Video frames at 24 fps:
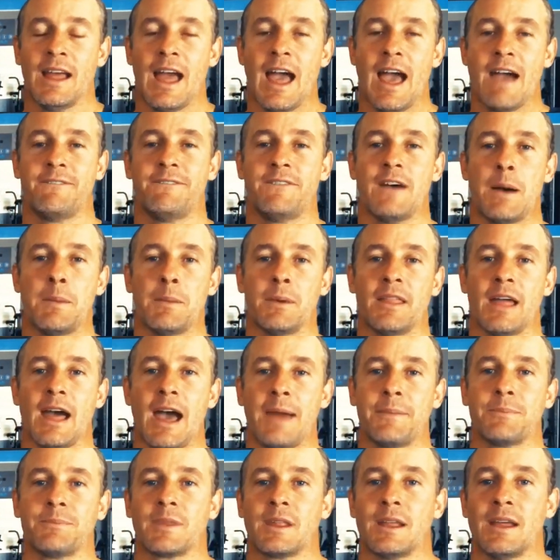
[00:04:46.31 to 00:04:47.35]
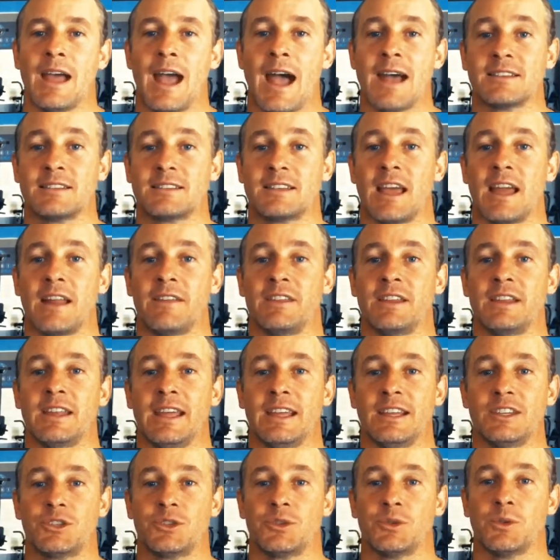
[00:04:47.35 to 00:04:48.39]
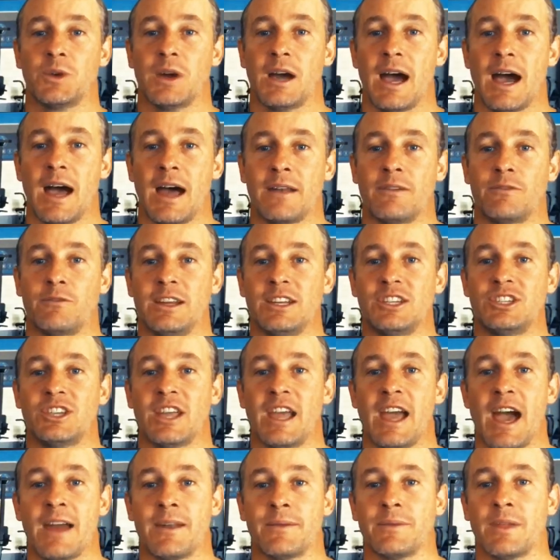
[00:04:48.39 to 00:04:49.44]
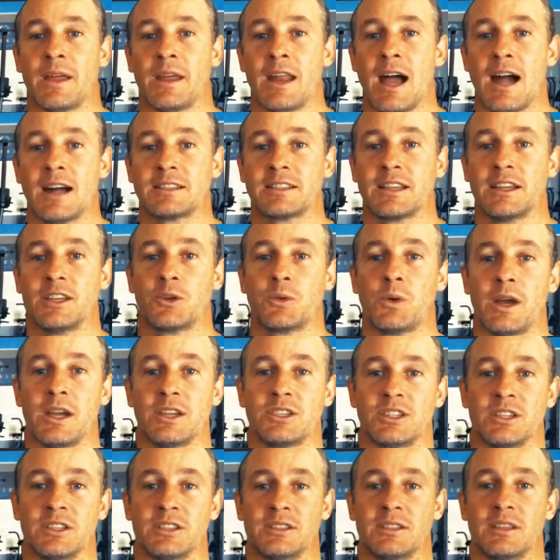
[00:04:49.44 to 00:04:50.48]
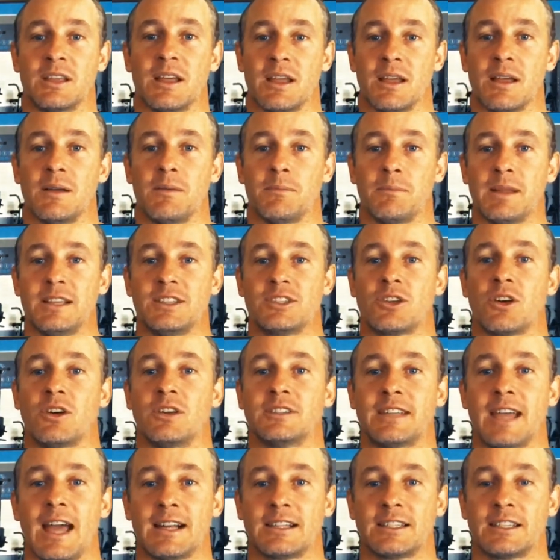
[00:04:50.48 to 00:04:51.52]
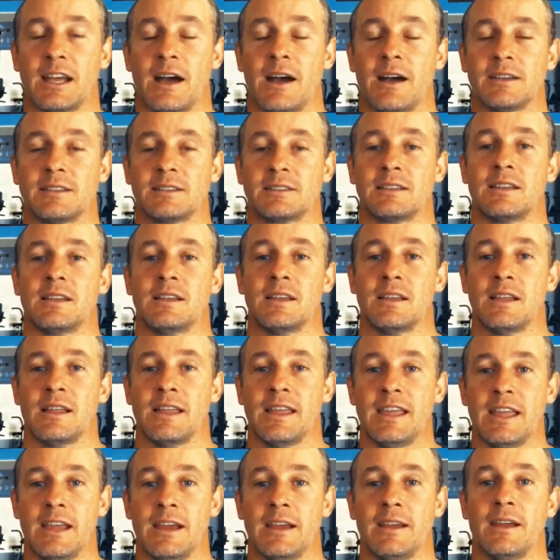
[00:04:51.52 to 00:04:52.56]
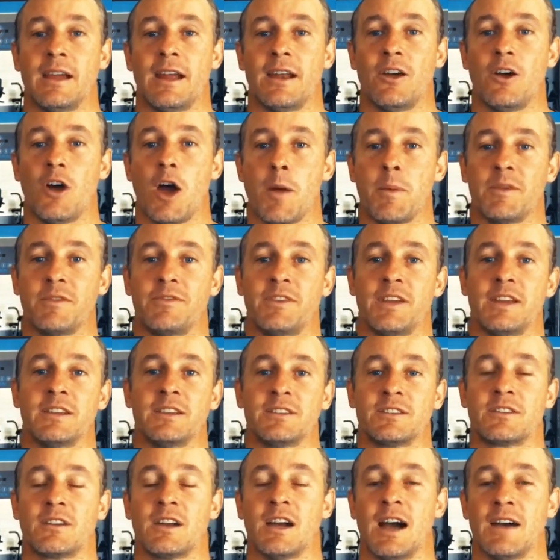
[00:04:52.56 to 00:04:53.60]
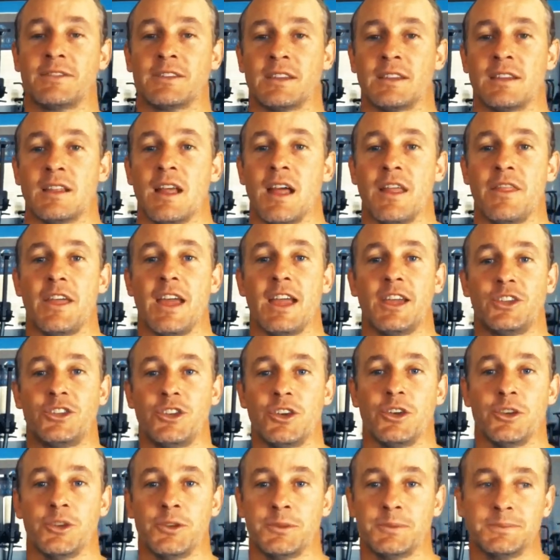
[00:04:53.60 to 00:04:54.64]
Have fun with that. As I said, if you need to uh, reach out and ask any questions, please contact us here at Hybrid Fitness Grafton. Thank you.